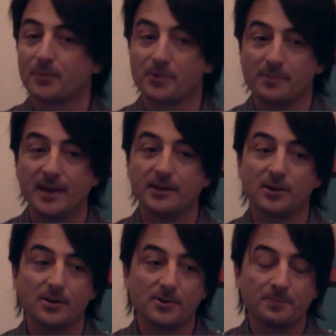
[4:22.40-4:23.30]
With
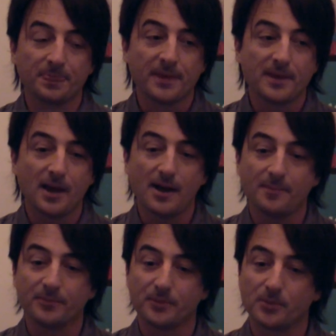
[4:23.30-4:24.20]
Mango,
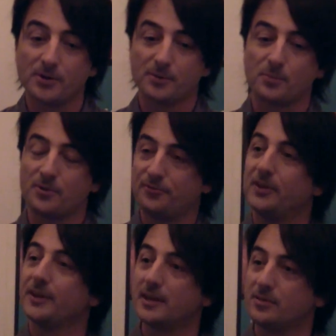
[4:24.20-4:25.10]
we're
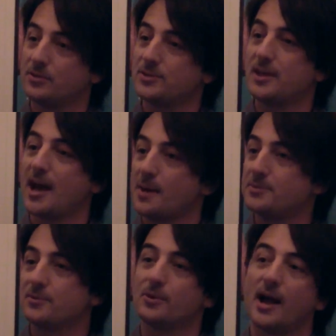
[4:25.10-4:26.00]
filling in those
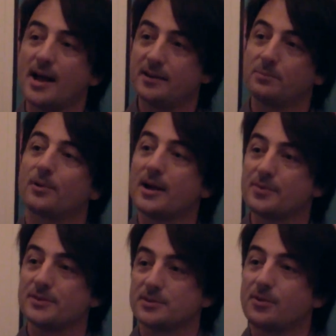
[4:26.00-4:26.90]
gaps, and we're adding
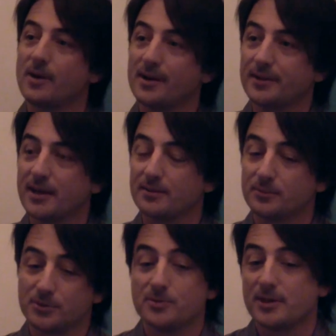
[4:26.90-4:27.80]
breadth and so on, and
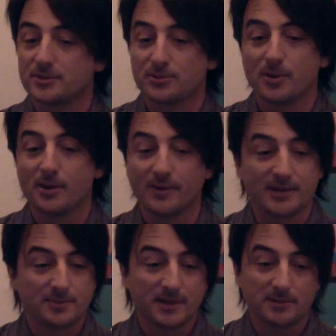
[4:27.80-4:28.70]
2012 I
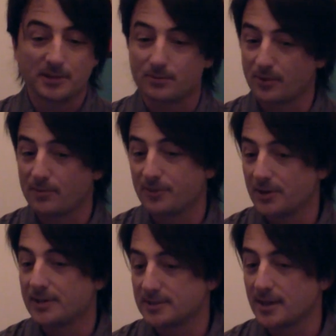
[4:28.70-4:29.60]
expect to be a
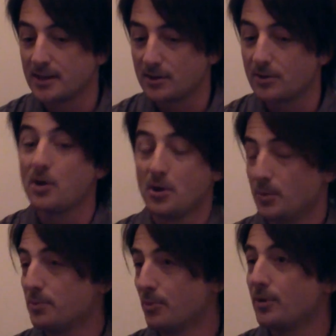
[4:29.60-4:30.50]
very exciting year
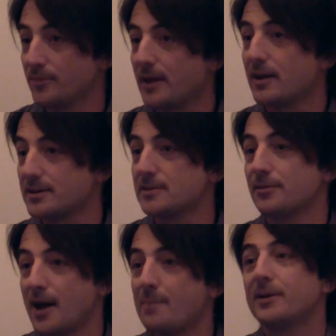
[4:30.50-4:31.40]
with more of that kind of stuff
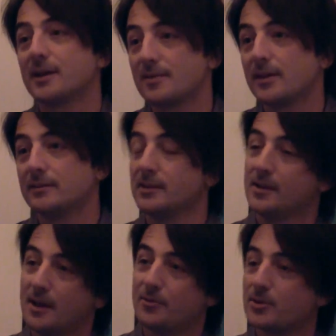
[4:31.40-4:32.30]
happening, and then
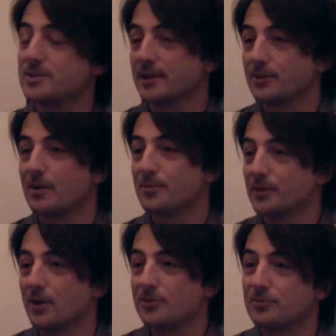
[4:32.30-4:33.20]
of course later on with the
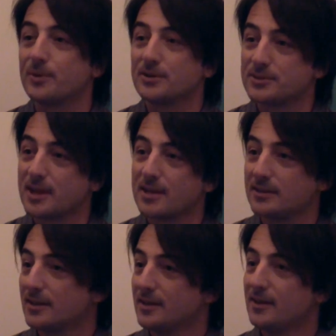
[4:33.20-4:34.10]
launch of Windows 8.
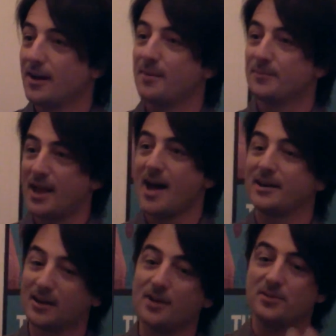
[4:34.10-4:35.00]

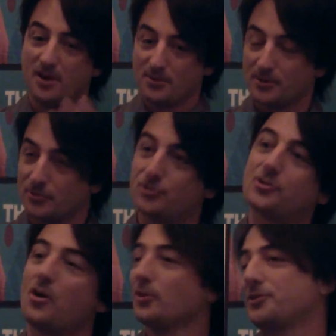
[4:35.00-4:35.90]
Adding another
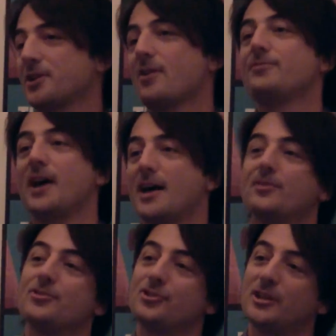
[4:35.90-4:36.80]
jolt of
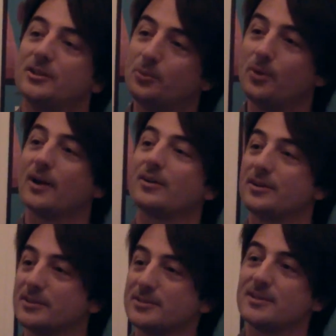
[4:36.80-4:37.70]
energy and
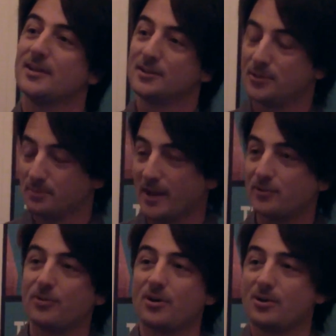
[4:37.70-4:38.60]
awareness to
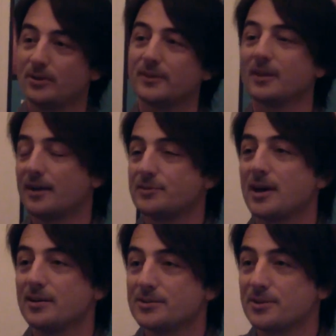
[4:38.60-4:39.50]
Metro and the Live
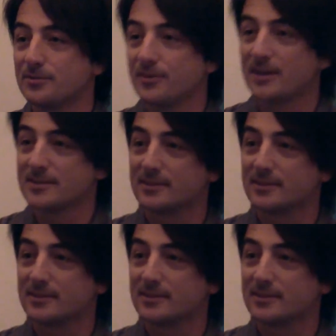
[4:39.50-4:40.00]
Tiles interface.